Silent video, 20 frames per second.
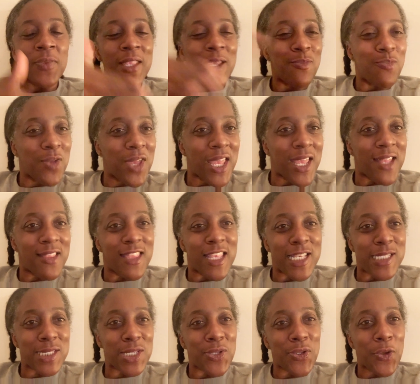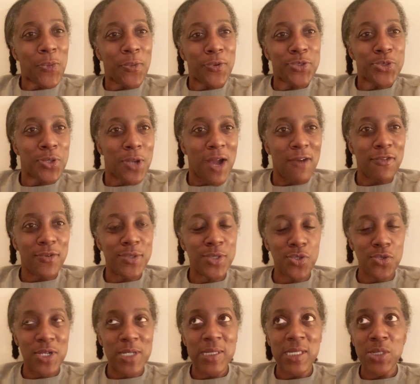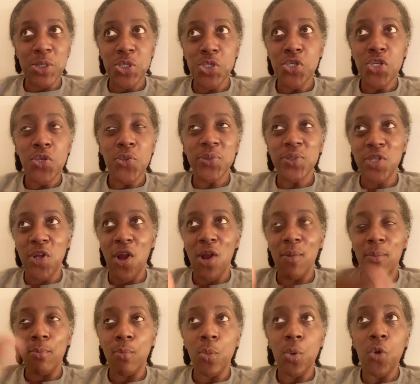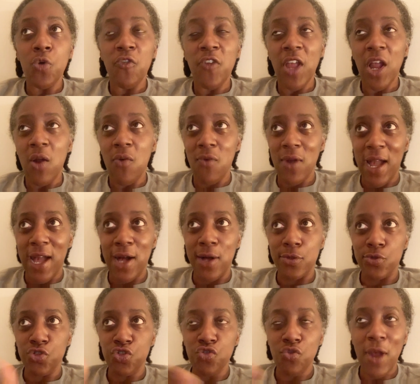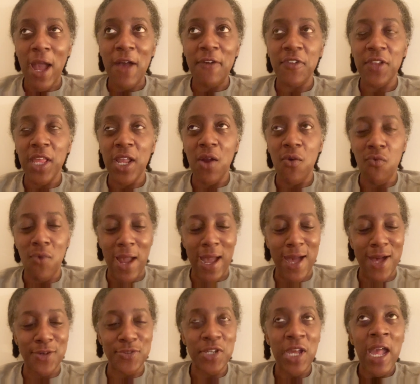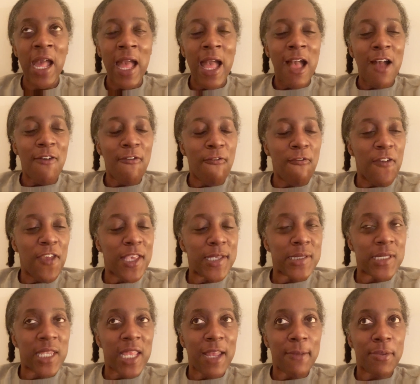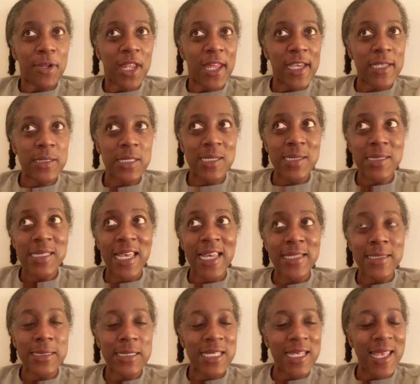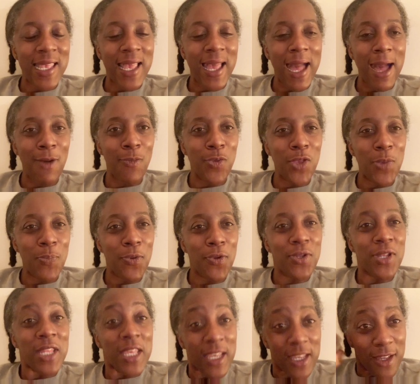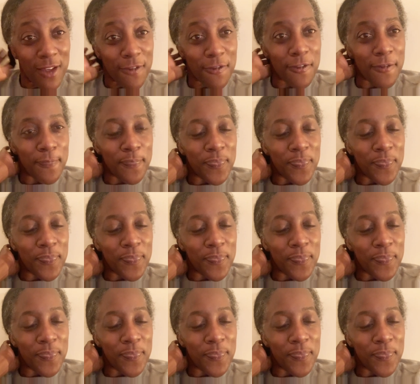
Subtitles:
being in these global travel streets, until you start moving around, traveling around, visiting places and seeing how people live.